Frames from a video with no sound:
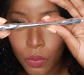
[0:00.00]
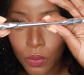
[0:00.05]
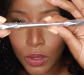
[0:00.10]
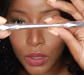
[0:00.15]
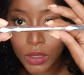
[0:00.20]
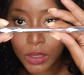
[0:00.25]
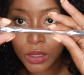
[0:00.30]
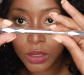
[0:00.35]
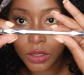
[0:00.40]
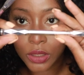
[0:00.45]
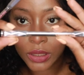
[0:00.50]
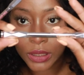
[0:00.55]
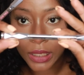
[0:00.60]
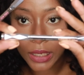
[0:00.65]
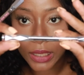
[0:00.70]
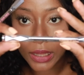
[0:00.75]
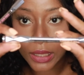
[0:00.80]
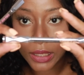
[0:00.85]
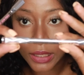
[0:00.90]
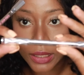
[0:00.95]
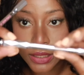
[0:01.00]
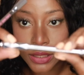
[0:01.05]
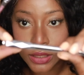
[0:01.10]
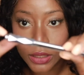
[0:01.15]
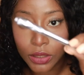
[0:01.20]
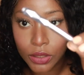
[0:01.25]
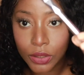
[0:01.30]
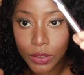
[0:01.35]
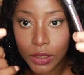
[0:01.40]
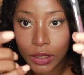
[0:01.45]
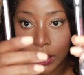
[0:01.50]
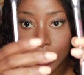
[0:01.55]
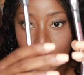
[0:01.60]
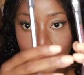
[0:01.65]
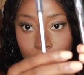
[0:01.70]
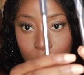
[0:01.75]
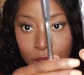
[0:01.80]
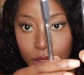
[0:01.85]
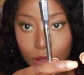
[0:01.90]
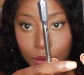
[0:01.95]
which looks like this. You can
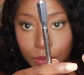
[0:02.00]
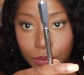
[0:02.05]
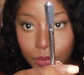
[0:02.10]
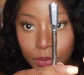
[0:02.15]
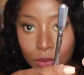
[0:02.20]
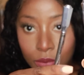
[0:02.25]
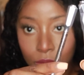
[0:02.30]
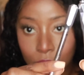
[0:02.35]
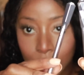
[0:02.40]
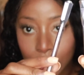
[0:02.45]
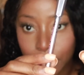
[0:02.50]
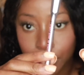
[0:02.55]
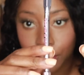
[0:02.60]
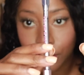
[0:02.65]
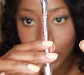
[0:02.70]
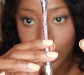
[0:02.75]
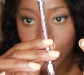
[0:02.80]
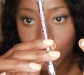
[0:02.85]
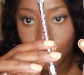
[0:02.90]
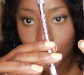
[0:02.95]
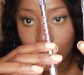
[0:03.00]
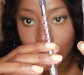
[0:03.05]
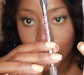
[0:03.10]
see they're different. One